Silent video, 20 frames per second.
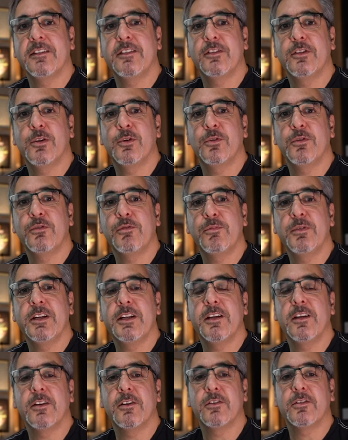those
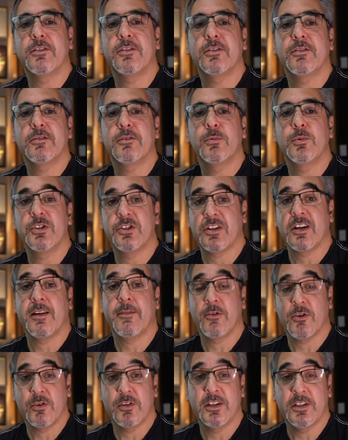videos, which
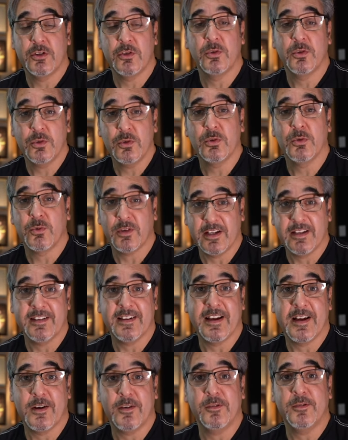I'm going to do right
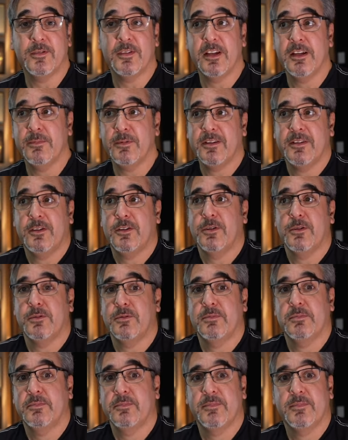now, even
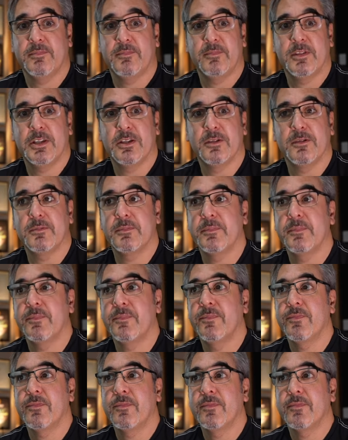though, you know,
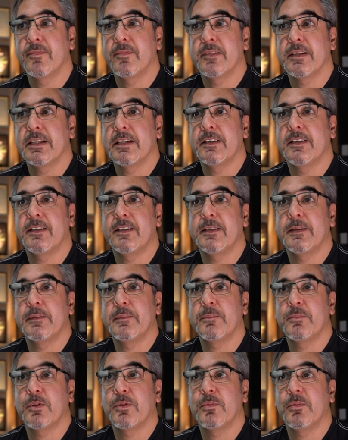
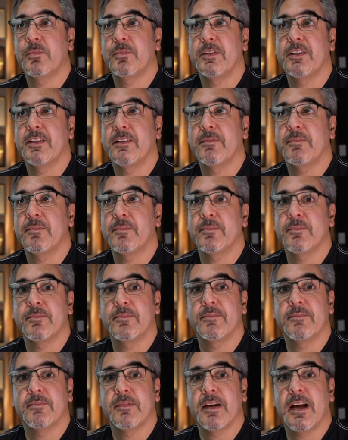probably
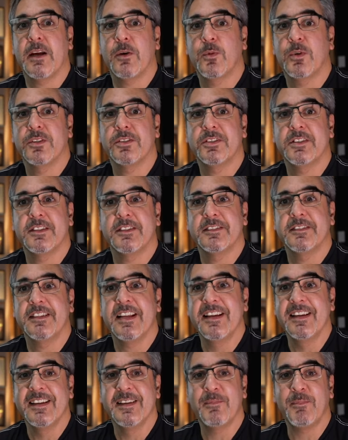I
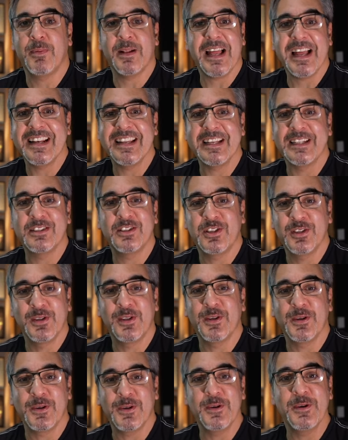wasn't planning to
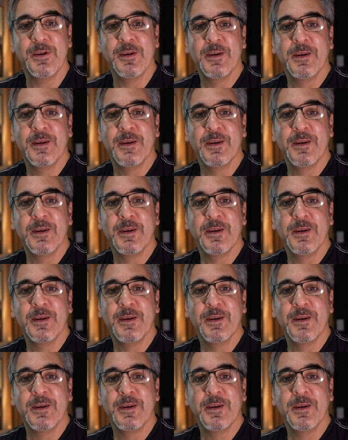do.